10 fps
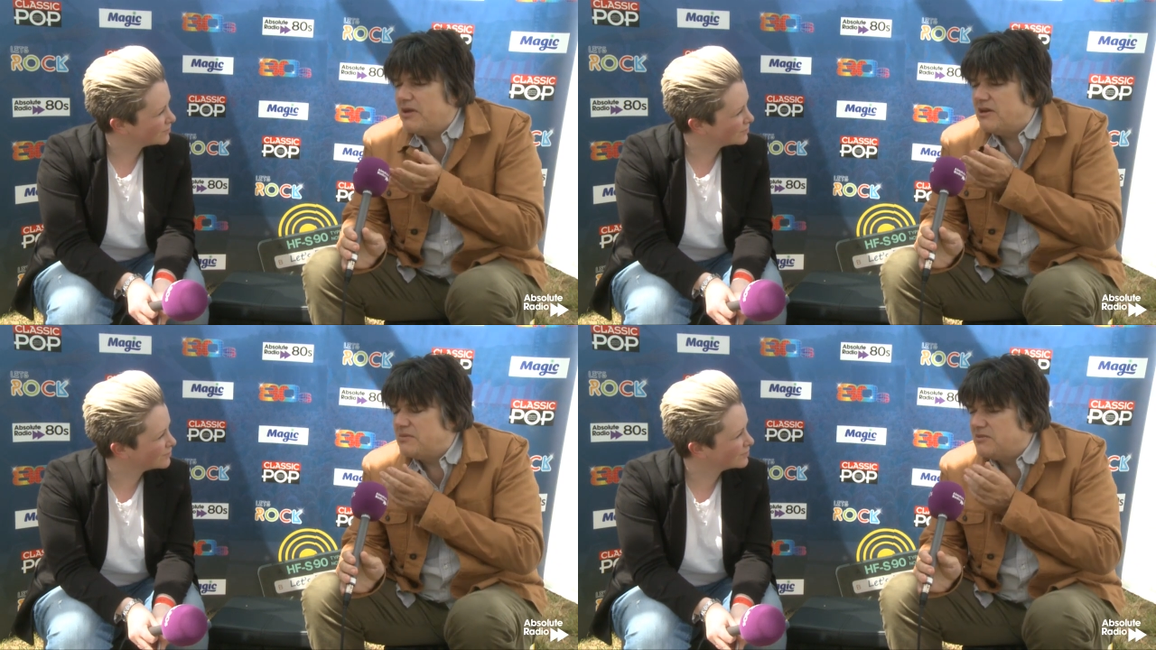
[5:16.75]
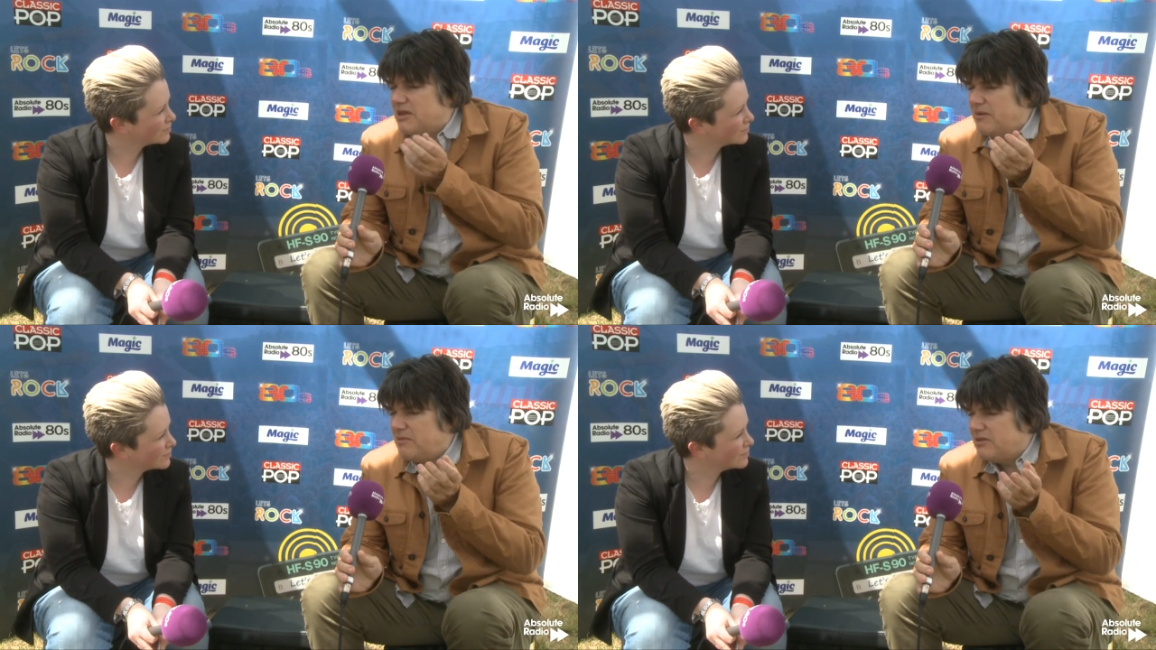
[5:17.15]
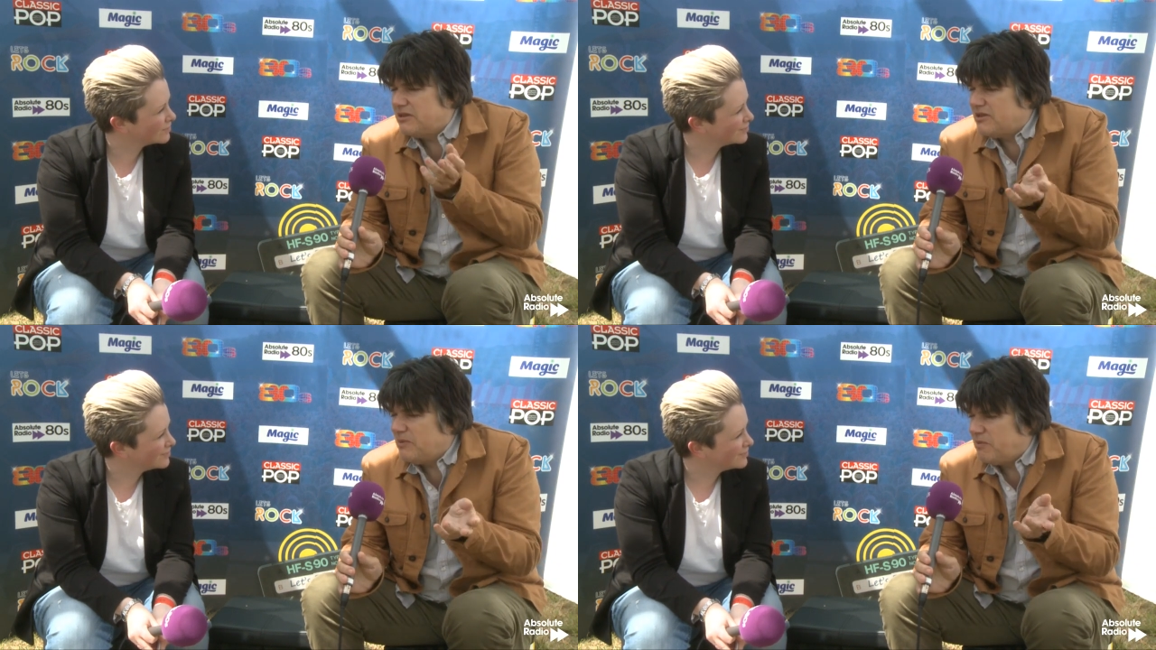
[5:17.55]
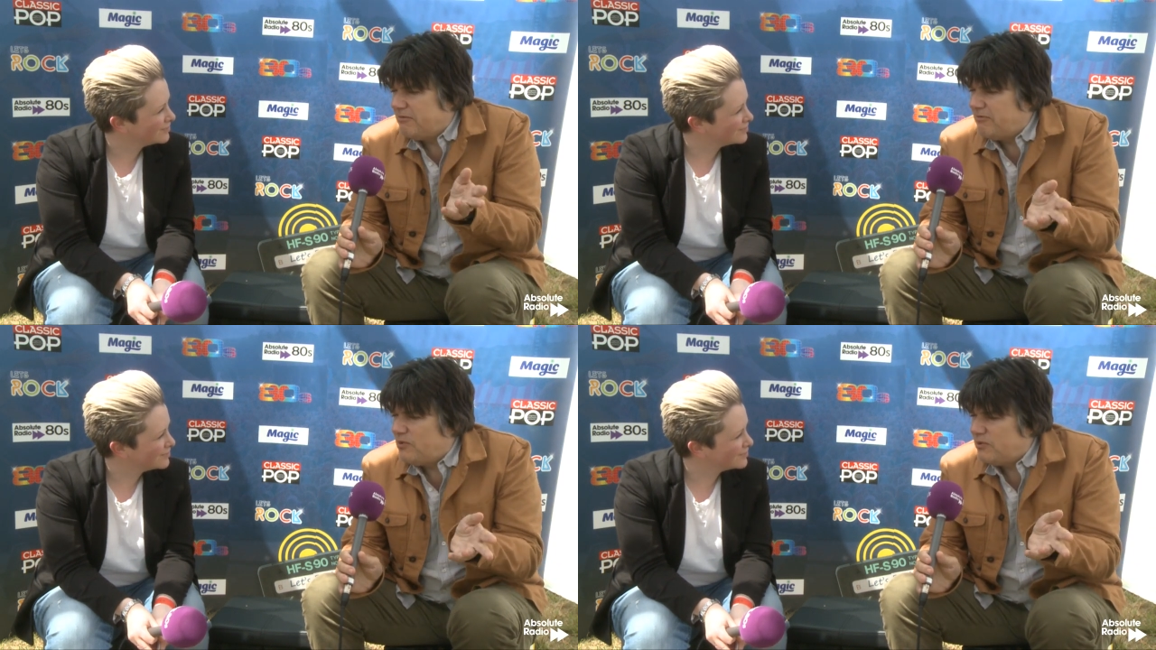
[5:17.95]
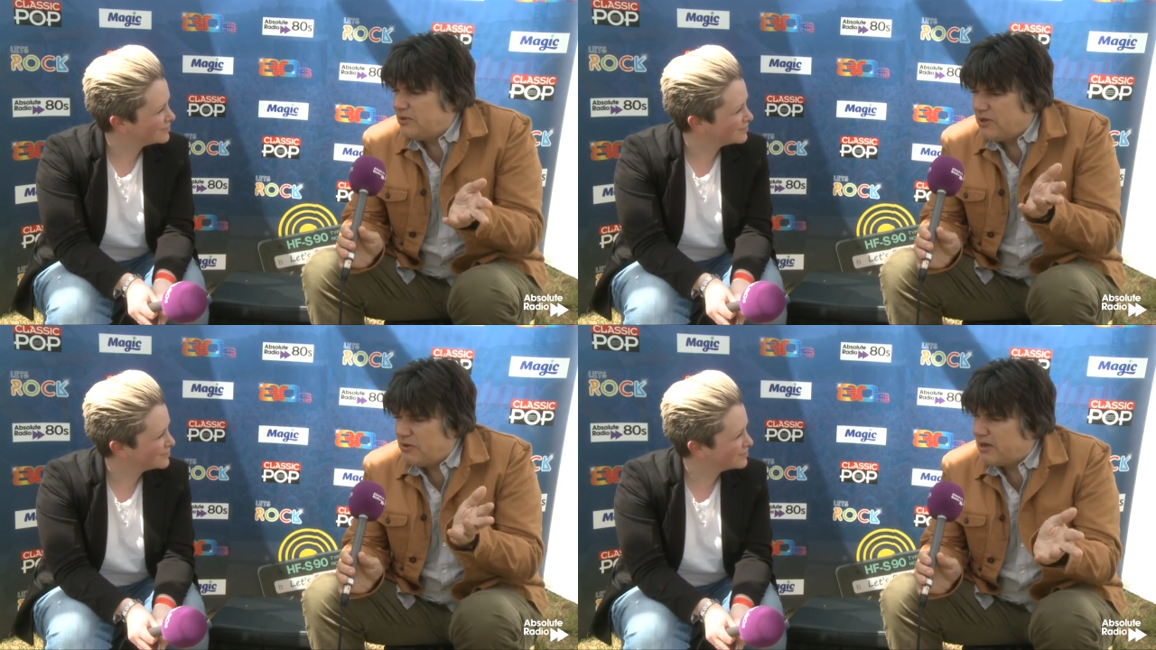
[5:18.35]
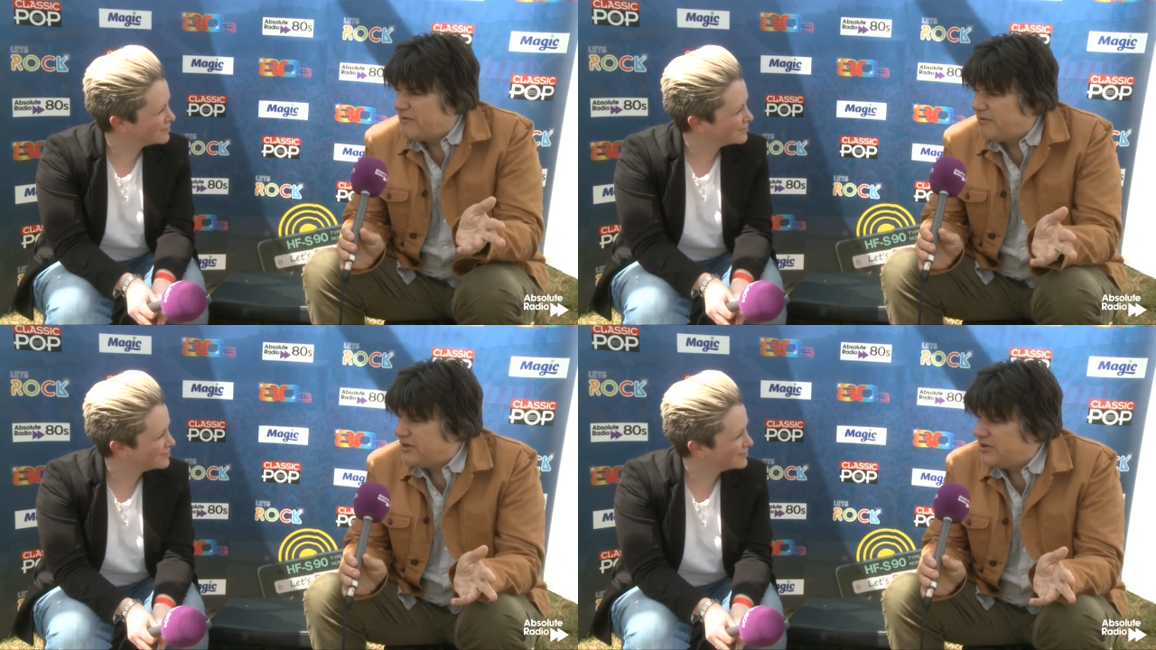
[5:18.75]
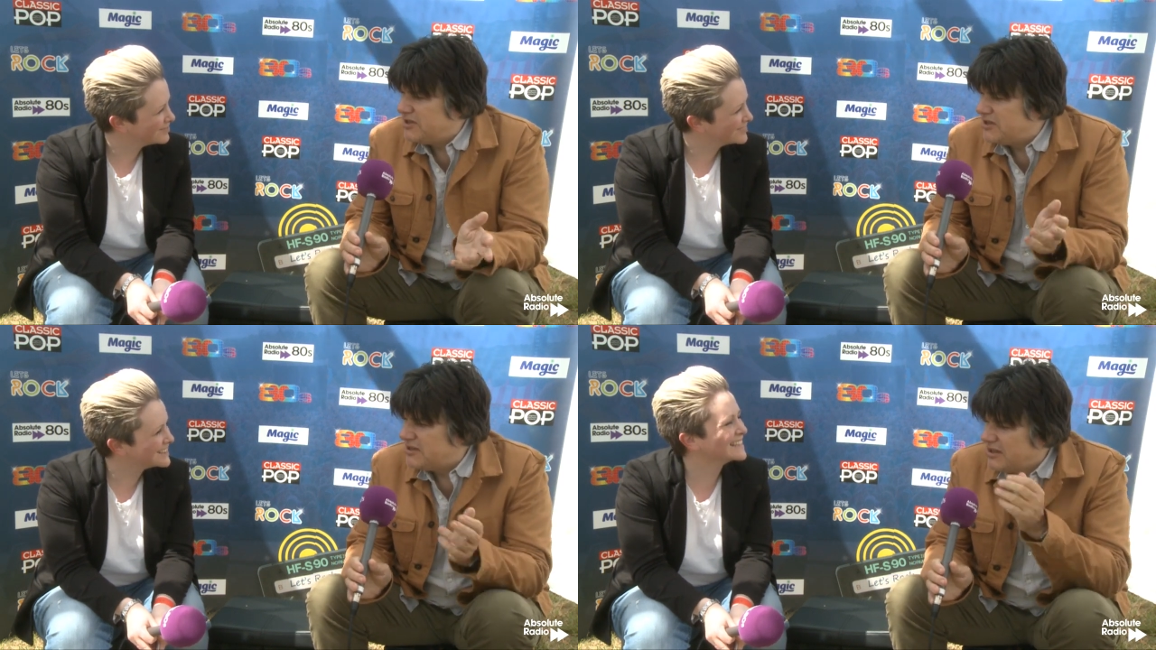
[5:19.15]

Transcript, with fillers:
Speaker 1: we ask them to come along. There's only one rule: no cover versions.